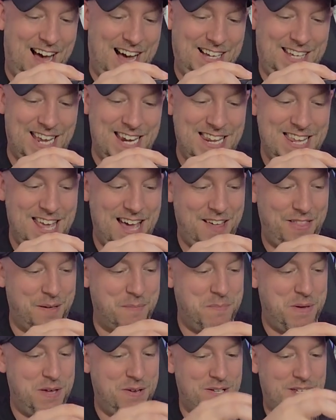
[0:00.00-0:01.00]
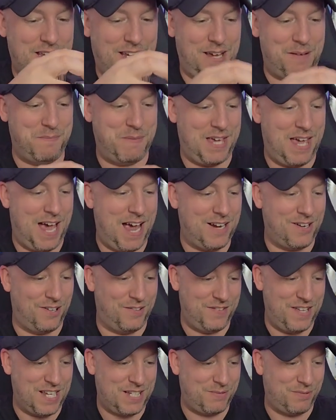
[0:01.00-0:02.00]
I can hear the music in my head
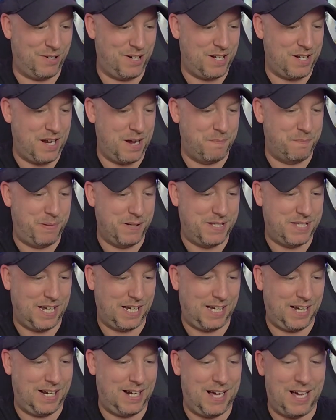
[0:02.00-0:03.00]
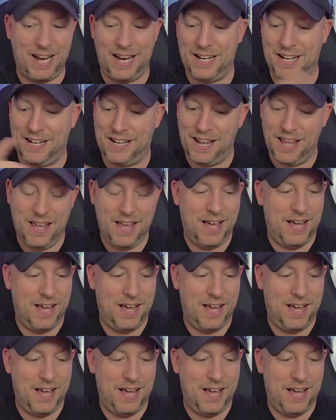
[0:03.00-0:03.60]
on this one in particular, and